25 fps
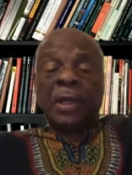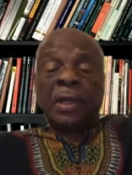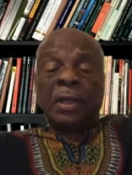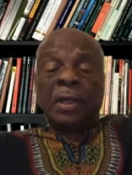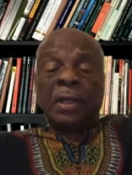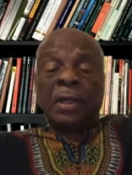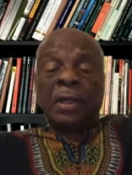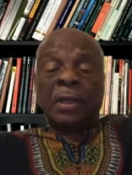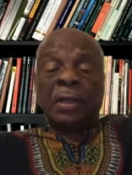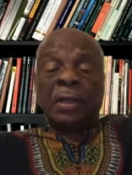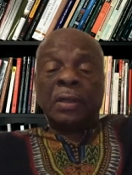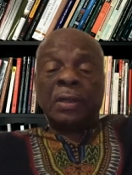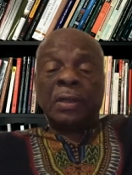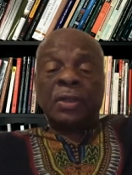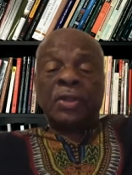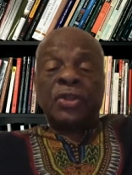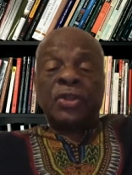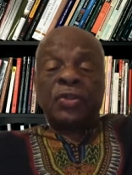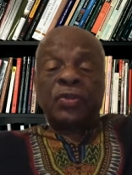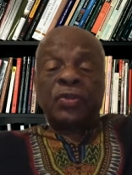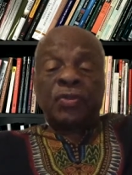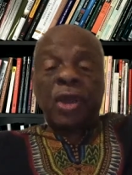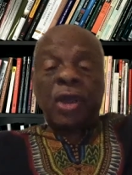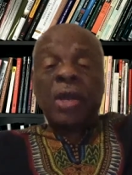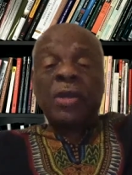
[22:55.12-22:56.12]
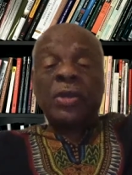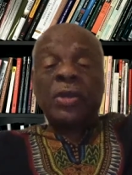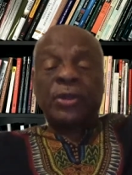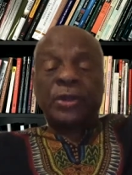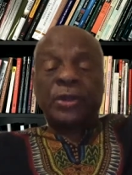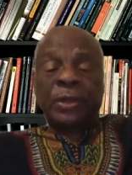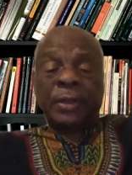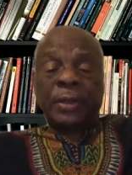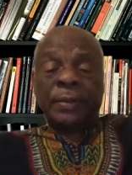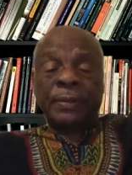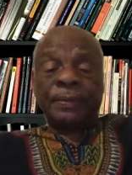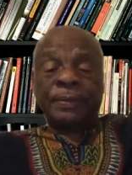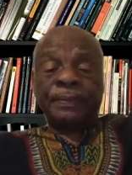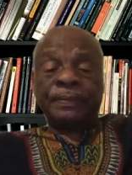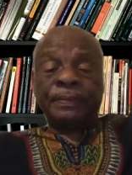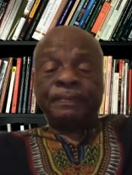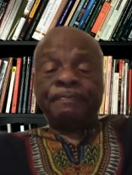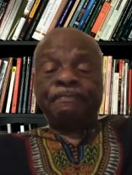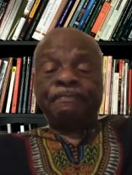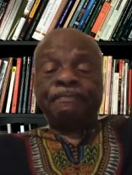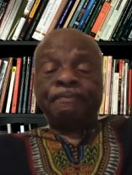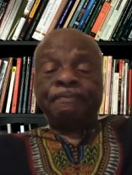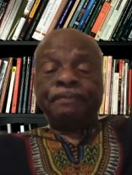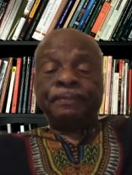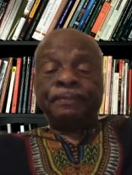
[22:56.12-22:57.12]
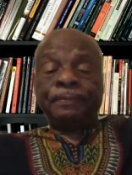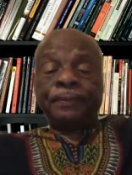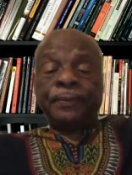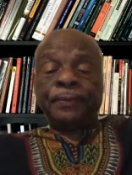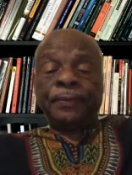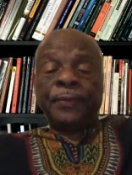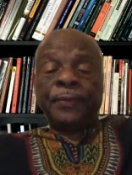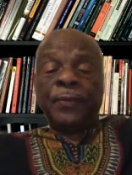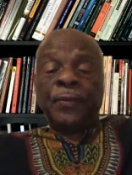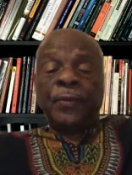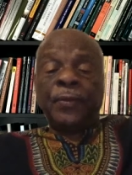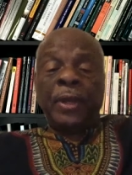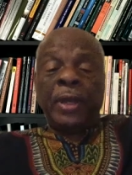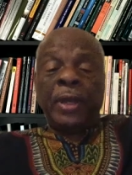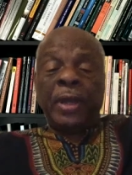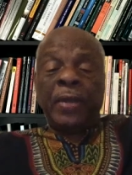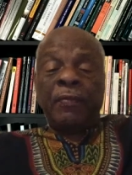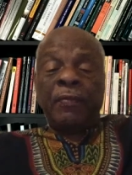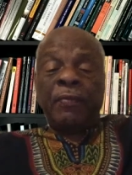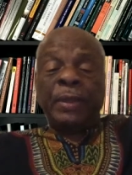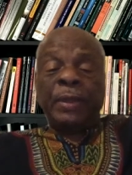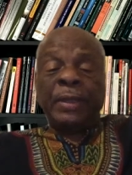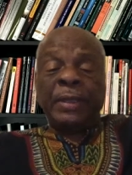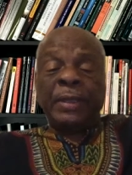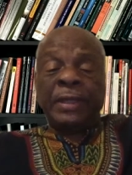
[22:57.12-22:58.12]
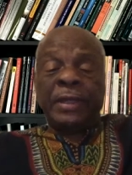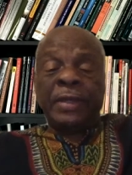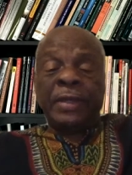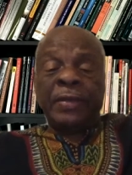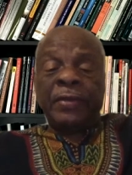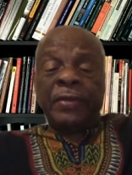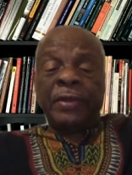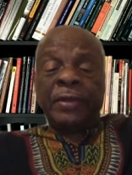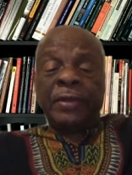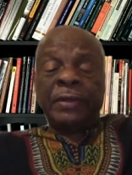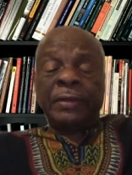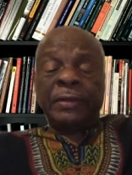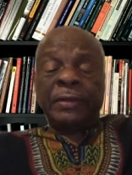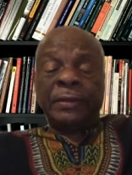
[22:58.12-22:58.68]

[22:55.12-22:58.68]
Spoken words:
the structure, we have been given